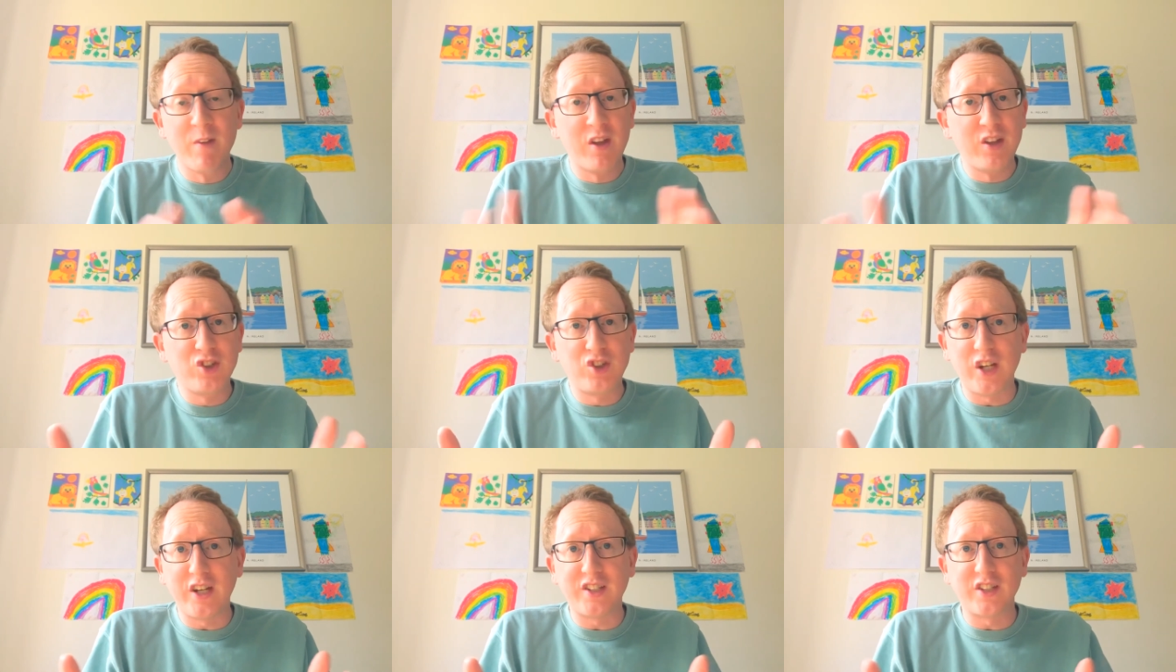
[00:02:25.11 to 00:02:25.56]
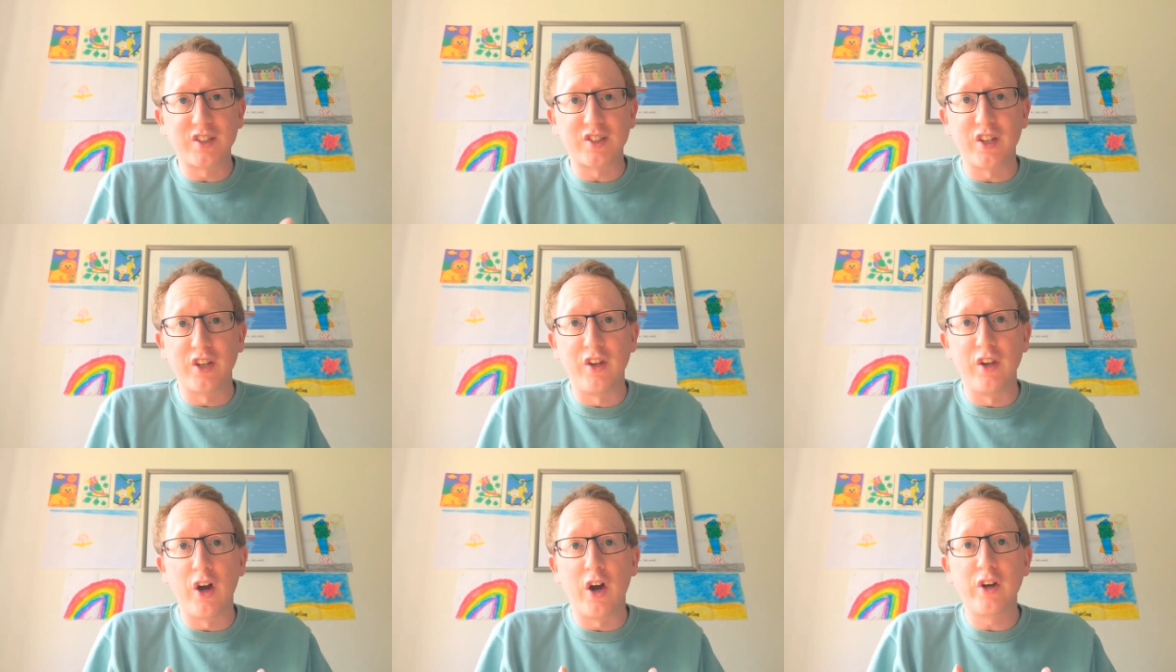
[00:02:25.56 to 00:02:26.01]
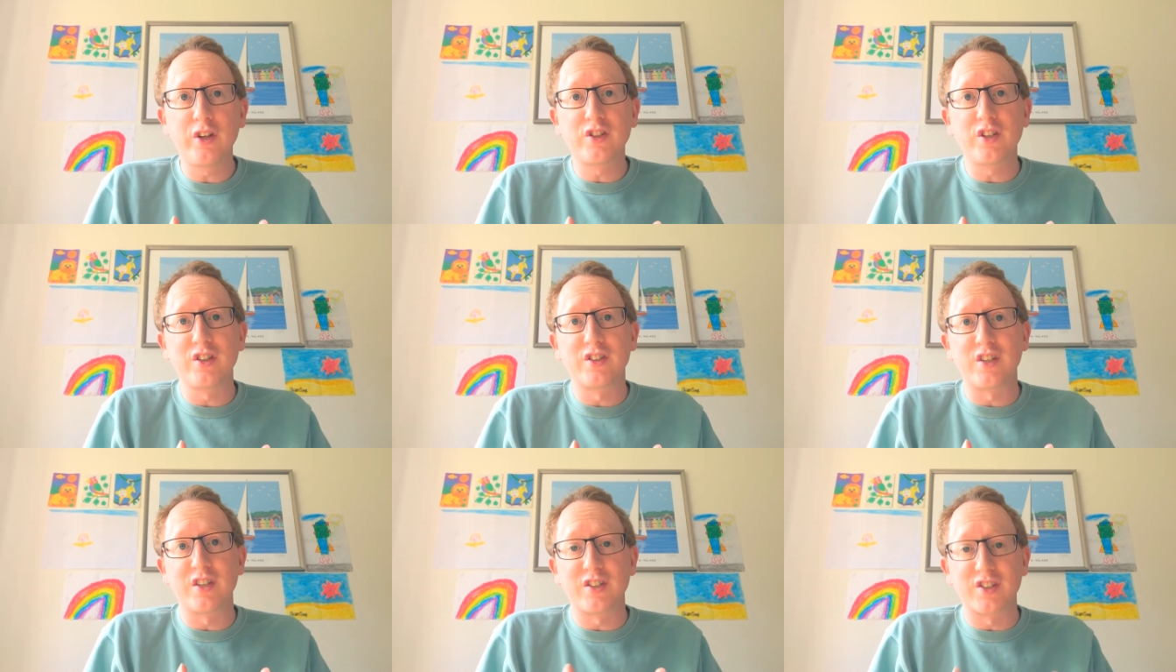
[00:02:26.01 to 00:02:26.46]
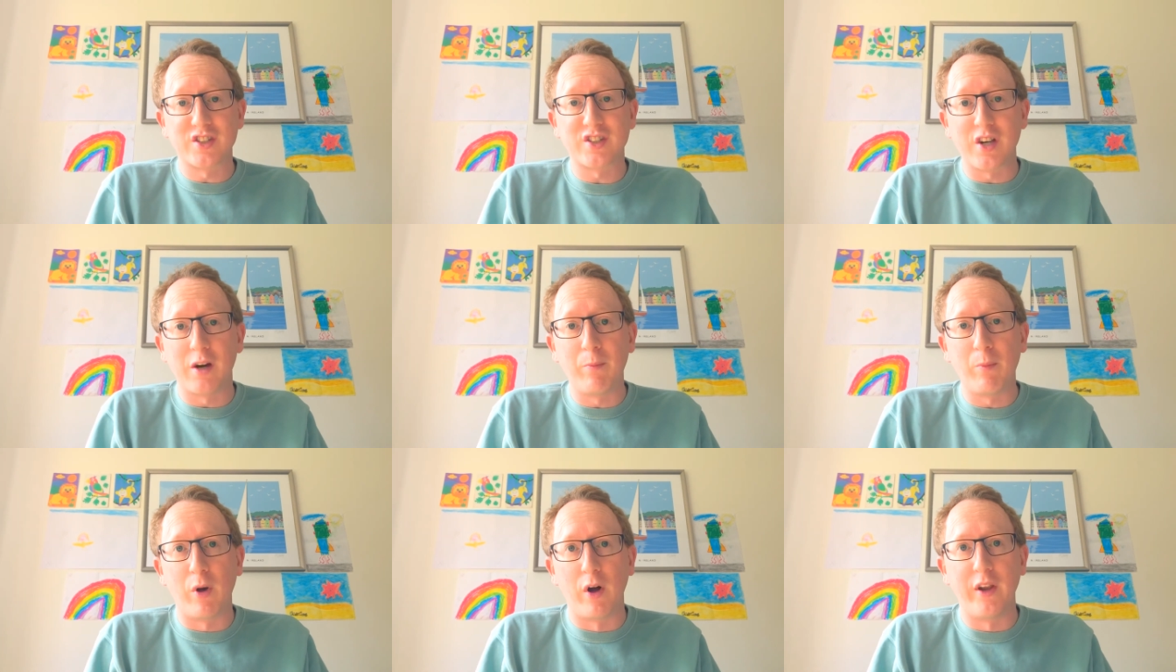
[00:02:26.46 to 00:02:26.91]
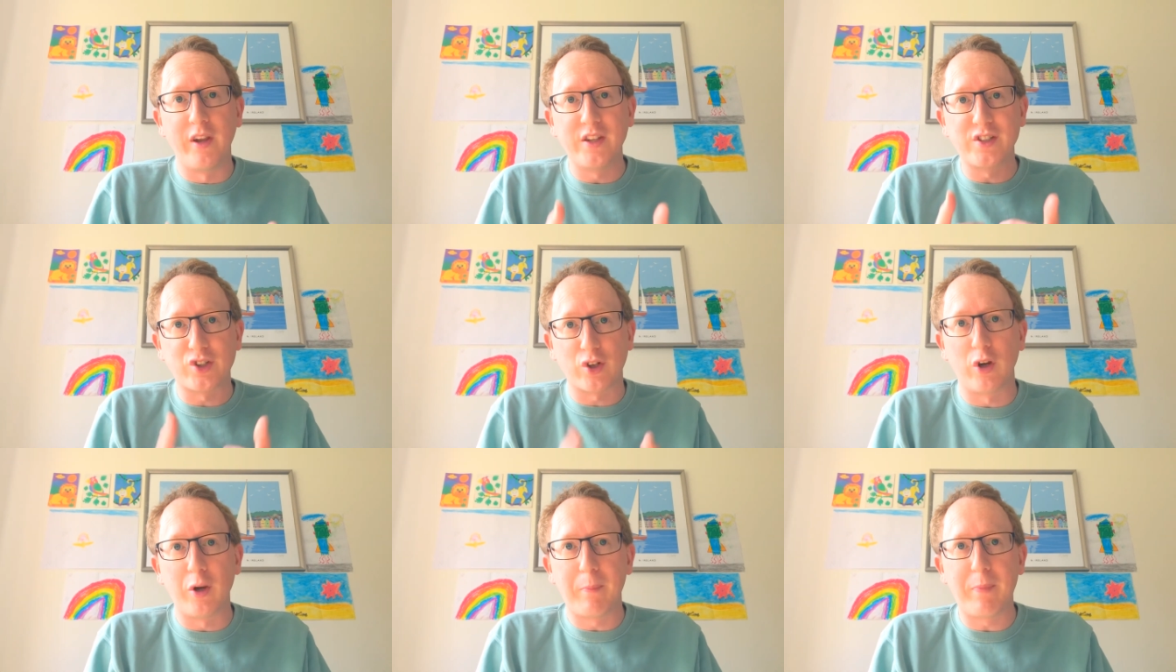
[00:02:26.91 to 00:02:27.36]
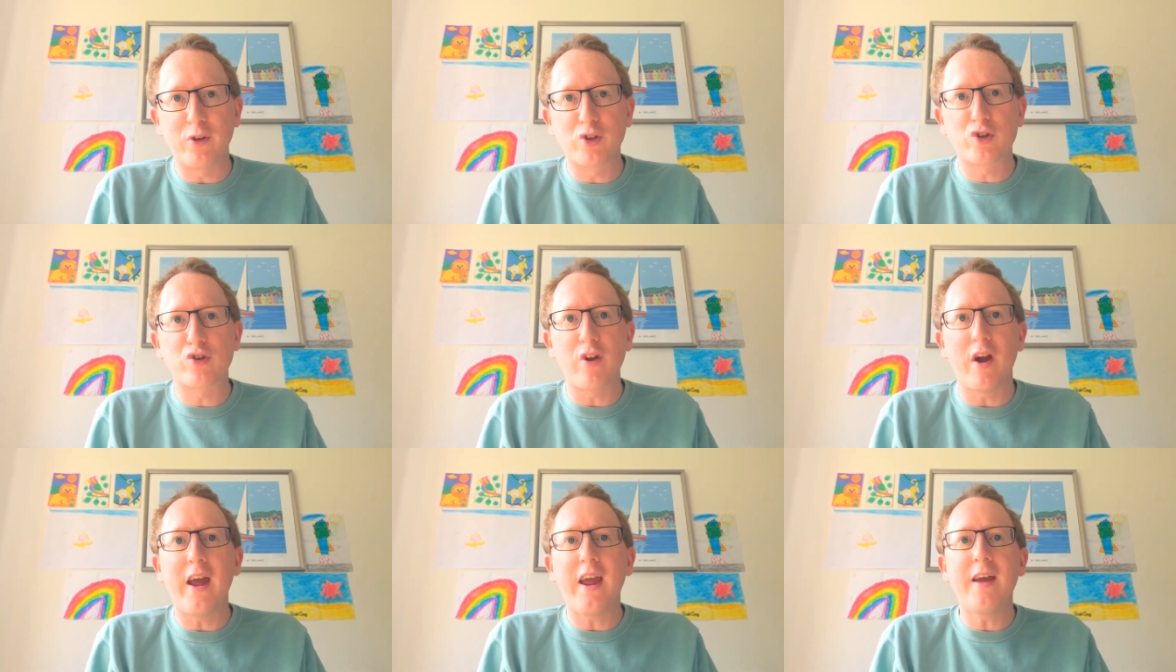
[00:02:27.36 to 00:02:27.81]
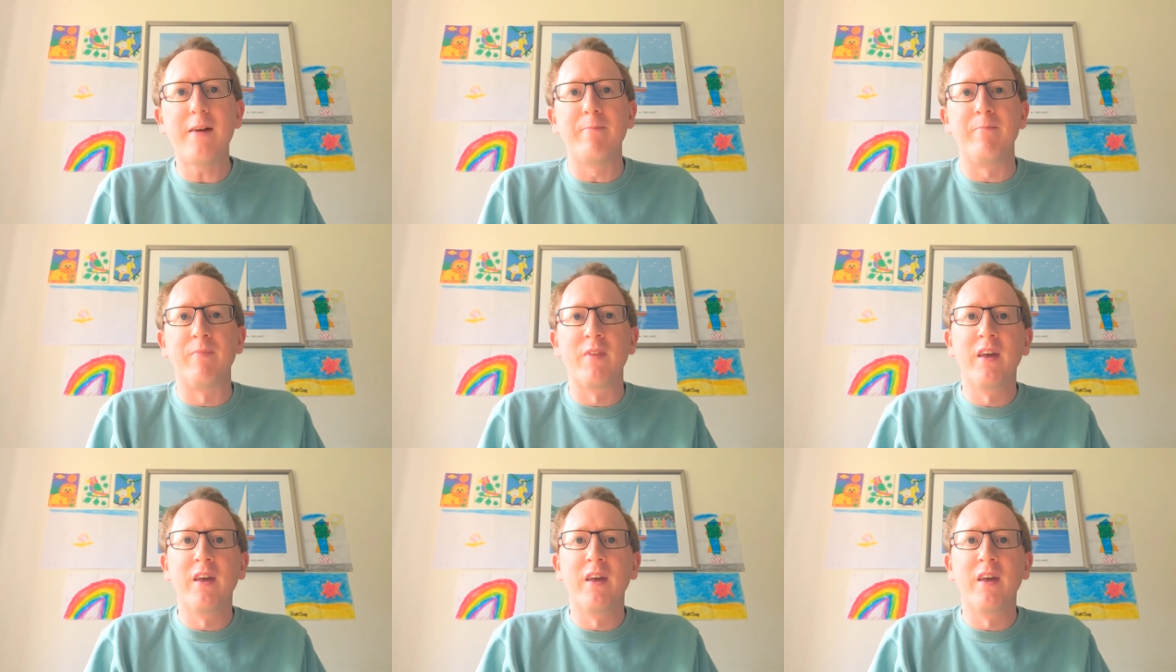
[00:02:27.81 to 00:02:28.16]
Jesus announces that someone is going to betray him.